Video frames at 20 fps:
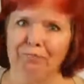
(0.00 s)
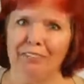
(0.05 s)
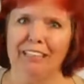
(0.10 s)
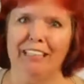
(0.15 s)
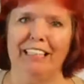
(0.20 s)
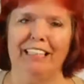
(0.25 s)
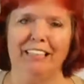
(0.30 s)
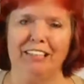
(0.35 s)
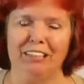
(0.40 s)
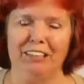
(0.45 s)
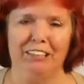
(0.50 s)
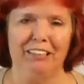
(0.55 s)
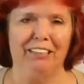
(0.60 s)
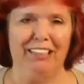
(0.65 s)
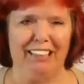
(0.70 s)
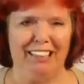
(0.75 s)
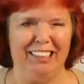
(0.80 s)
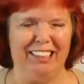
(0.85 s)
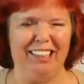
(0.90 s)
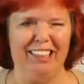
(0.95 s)
that's
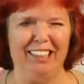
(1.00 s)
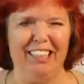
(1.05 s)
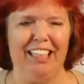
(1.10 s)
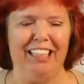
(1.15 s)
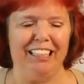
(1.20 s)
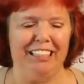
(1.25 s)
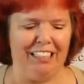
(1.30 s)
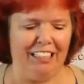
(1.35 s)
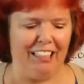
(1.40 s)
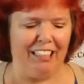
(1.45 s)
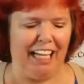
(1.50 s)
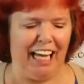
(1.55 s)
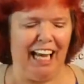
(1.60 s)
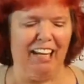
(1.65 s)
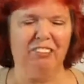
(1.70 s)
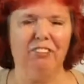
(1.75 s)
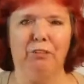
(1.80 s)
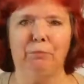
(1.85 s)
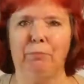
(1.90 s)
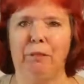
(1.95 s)
a good idea to
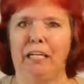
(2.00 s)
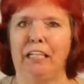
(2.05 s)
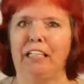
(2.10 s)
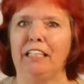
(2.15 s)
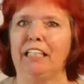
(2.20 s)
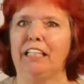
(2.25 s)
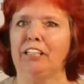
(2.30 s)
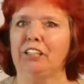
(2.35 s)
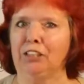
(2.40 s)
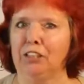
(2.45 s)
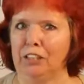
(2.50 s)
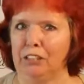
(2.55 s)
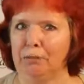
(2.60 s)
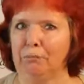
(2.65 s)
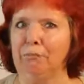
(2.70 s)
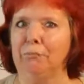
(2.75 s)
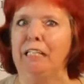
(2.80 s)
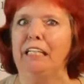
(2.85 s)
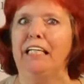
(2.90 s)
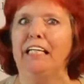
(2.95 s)
have somebody that you
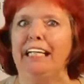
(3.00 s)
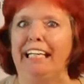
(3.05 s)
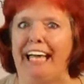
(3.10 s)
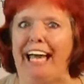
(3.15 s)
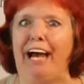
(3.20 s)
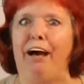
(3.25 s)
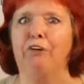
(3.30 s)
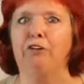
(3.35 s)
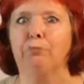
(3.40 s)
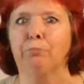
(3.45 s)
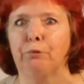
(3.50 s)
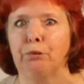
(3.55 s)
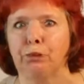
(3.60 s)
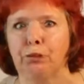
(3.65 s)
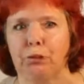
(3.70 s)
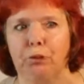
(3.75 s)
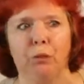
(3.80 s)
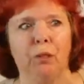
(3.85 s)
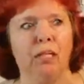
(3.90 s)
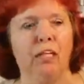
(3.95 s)
can be accountable
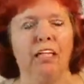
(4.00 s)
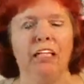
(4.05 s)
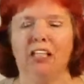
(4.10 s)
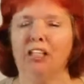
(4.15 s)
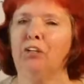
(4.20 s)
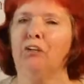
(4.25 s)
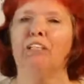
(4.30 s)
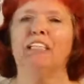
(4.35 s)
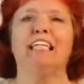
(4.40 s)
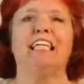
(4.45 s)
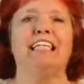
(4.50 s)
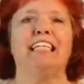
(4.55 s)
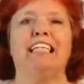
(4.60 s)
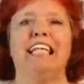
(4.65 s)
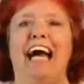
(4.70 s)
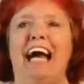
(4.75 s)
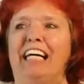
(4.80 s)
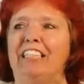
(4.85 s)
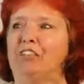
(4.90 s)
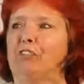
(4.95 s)
to. In the
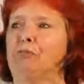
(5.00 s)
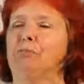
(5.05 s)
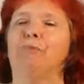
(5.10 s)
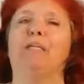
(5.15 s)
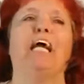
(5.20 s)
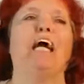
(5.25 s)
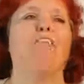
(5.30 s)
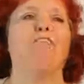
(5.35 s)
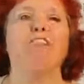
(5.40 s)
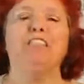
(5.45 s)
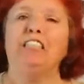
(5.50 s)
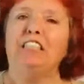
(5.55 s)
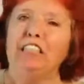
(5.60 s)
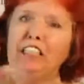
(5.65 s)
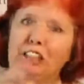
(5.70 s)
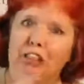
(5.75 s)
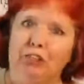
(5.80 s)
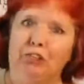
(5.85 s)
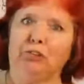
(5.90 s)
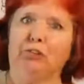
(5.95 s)
classroom, we have the
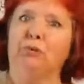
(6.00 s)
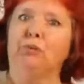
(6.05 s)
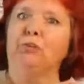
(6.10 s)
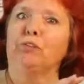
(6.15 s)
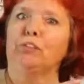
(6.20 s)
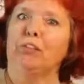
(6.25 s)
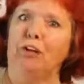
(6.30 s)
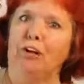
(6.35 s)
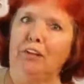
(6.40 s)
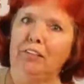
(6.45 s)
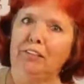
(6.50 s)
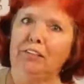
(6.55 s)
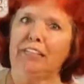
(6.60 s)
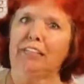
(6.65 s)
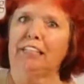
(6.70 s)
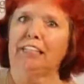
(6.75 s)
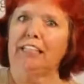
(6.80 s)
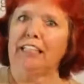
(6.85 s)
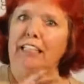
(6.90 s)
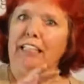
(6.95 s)
teacher who's
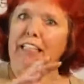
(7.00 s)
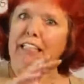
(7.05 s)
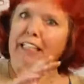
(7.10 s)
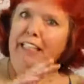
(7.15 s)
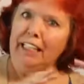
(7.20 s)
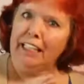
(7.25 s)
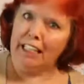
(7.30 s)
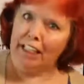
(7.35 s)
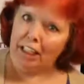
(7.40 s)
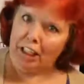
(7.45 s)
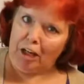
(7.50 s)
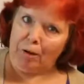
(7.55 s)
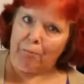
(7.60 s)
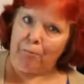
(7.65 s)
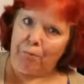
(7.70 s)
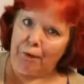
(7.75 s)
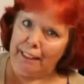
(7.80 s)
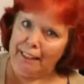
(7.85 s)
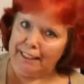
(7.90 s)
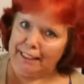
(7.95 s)
constantly in our
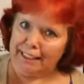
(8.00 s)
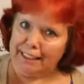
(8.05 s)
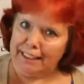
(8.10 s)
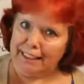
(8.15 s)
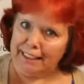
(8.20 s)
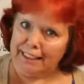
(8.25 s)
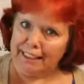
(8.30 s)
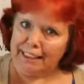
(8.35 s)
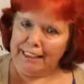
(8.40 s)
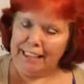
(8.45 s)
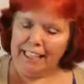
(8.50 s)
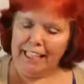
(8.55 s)
presence.